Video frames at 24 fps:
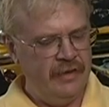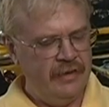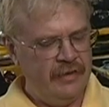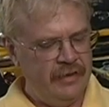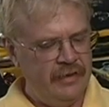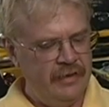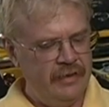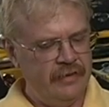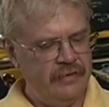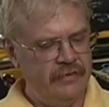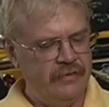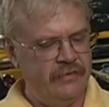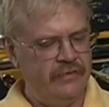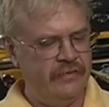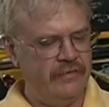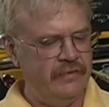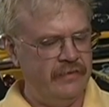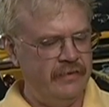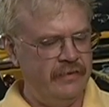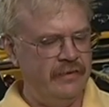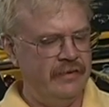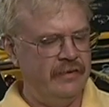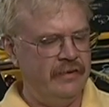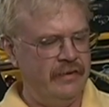it's
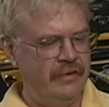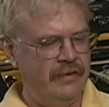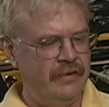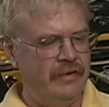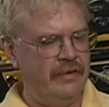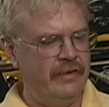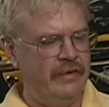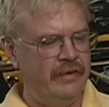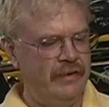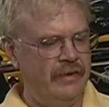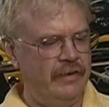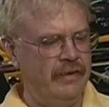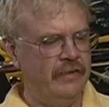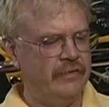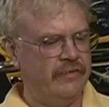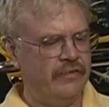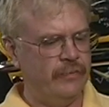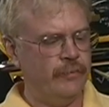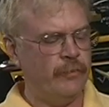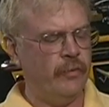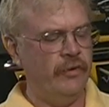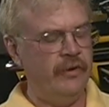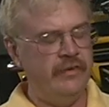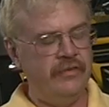
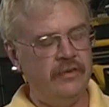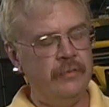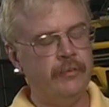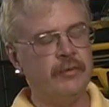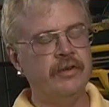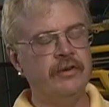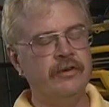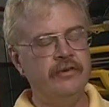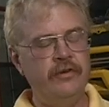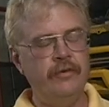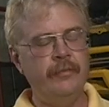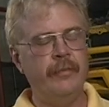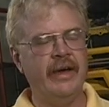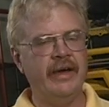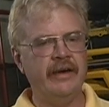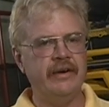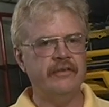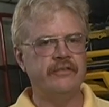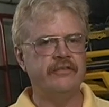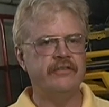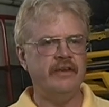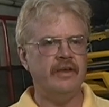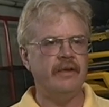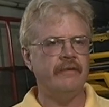pretty simple to do by
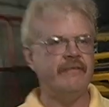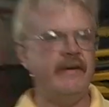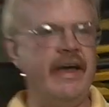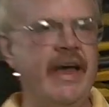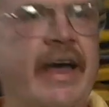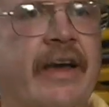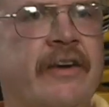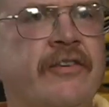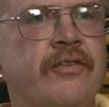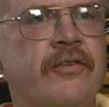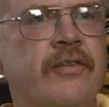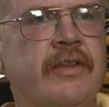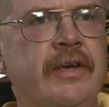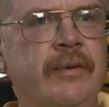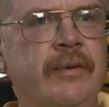yourself actually,